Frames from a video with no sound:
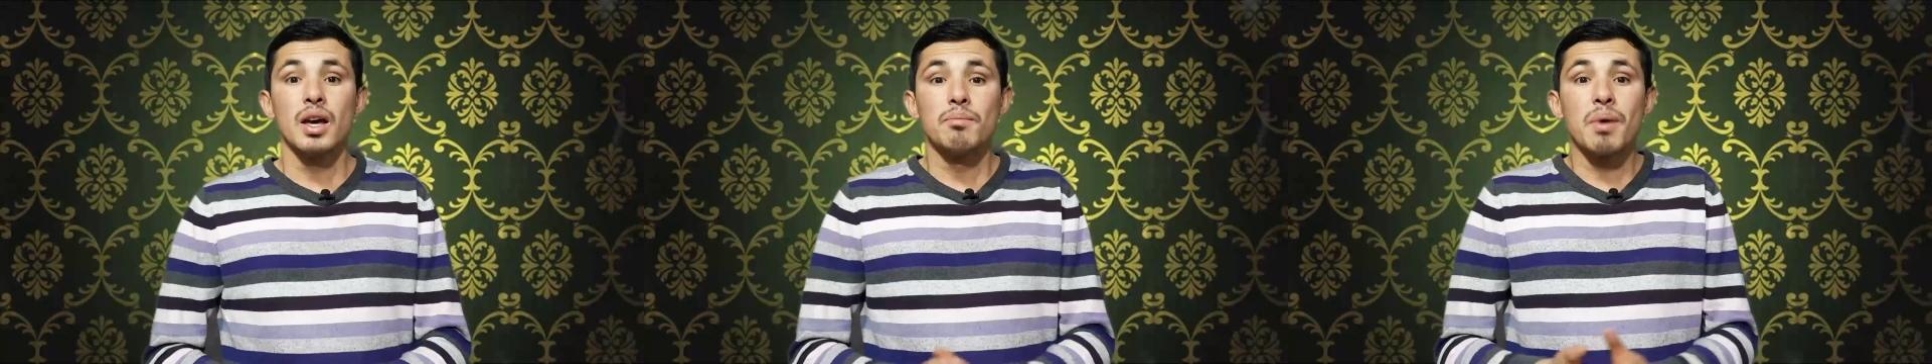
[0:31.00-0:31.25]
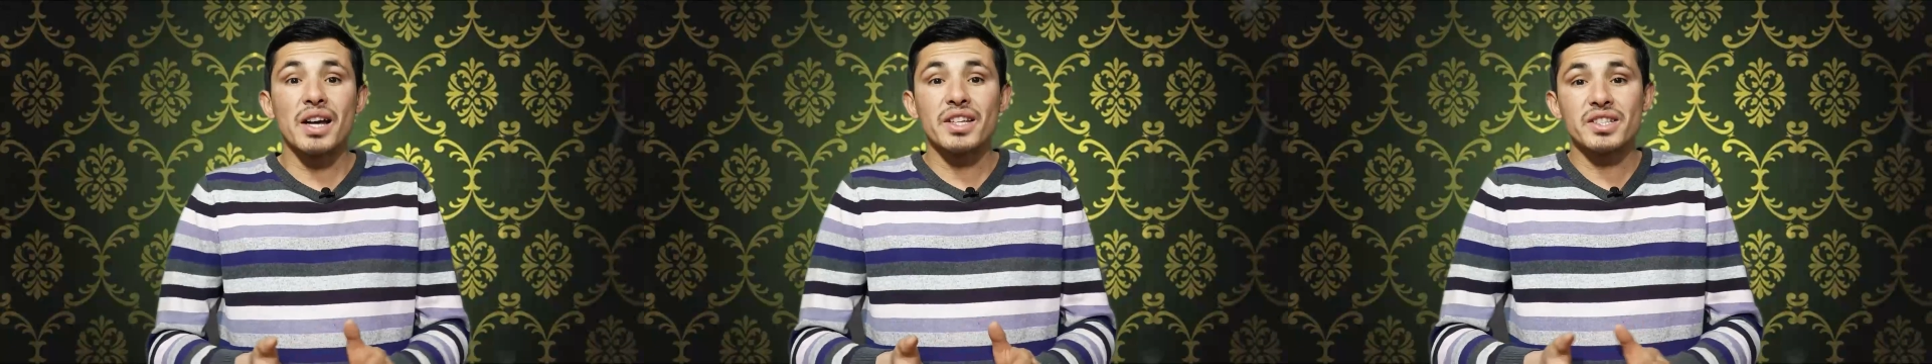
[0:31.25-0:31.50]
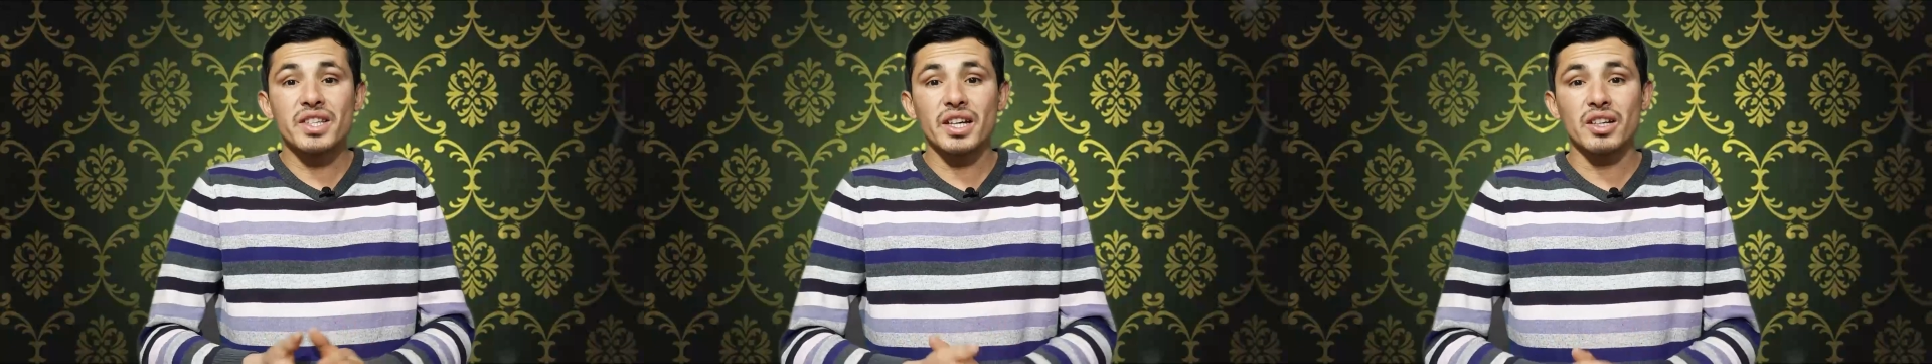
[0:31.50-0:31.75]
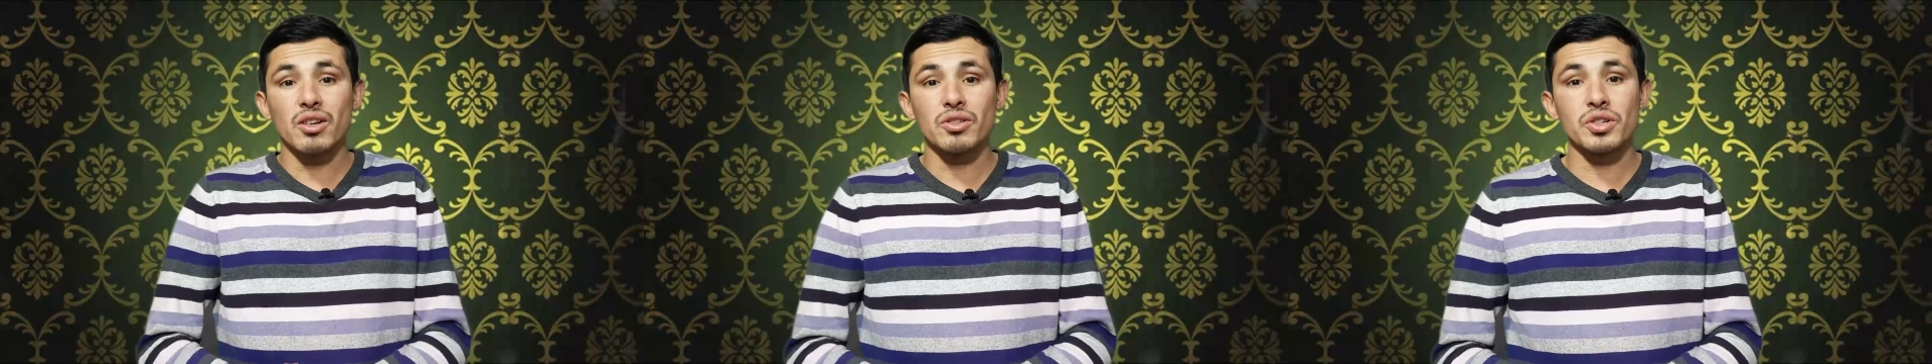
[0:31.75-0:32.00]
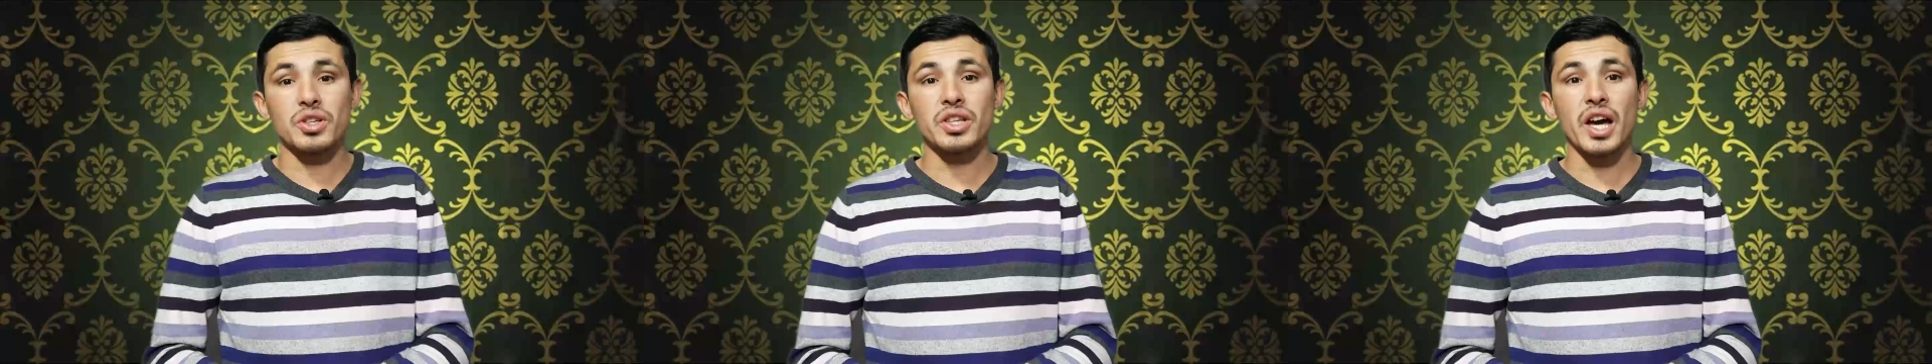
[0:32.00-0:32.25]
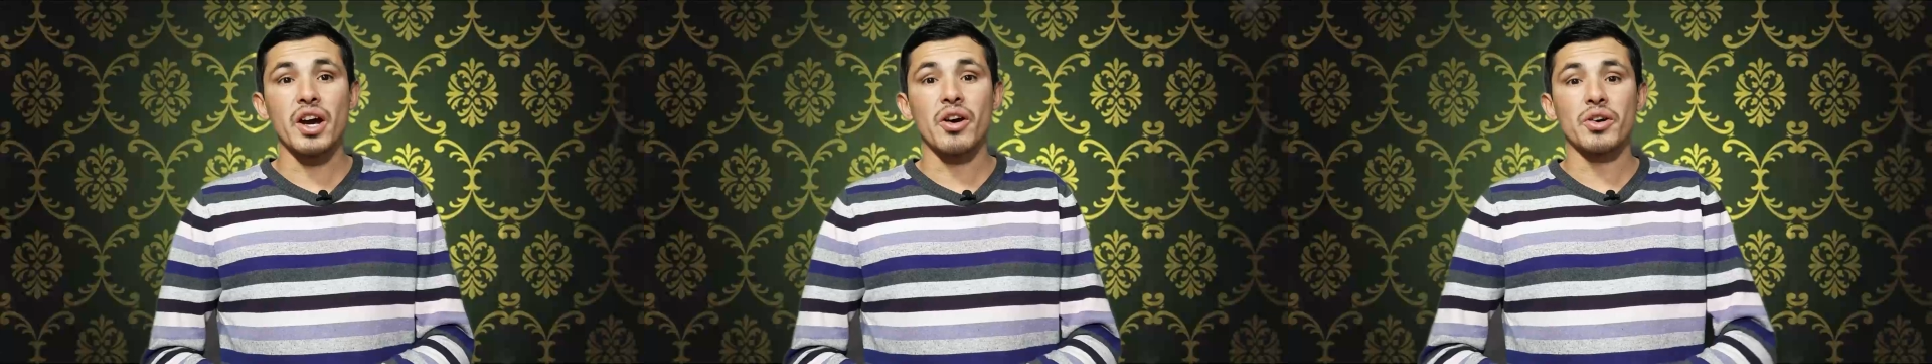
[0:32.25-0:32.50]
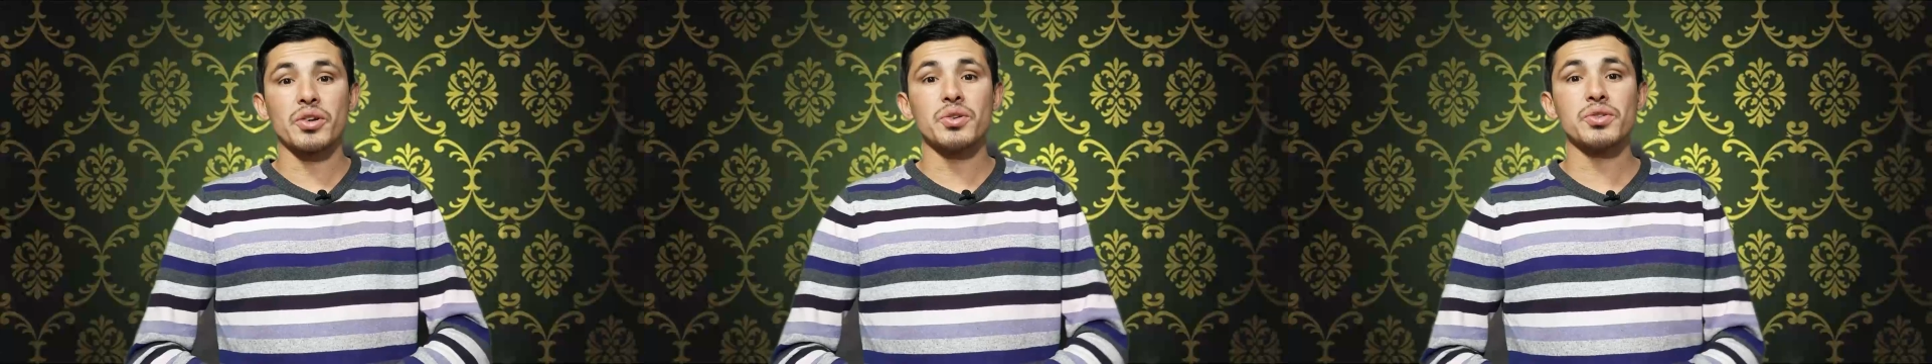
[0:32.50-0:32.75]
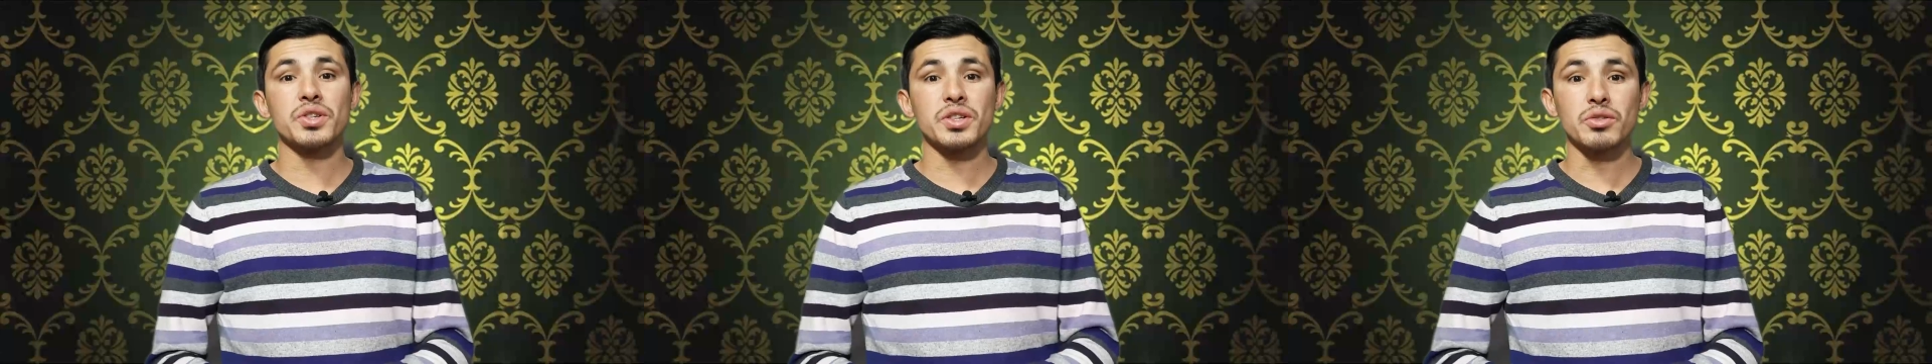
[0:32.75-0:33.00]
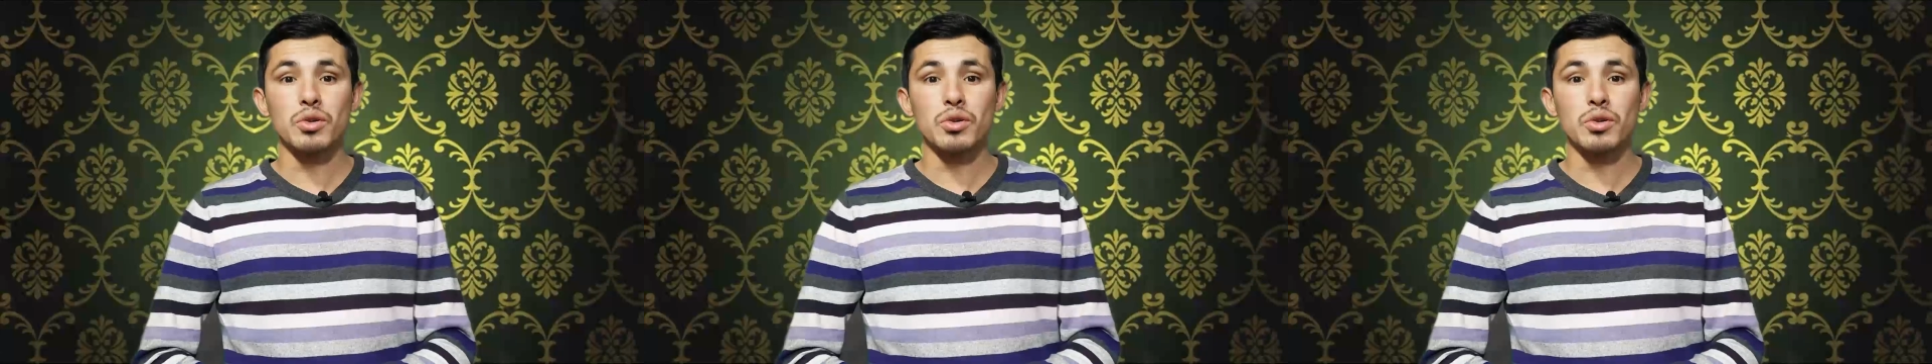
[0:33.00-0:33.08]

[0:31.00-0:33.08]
By this technology, they are using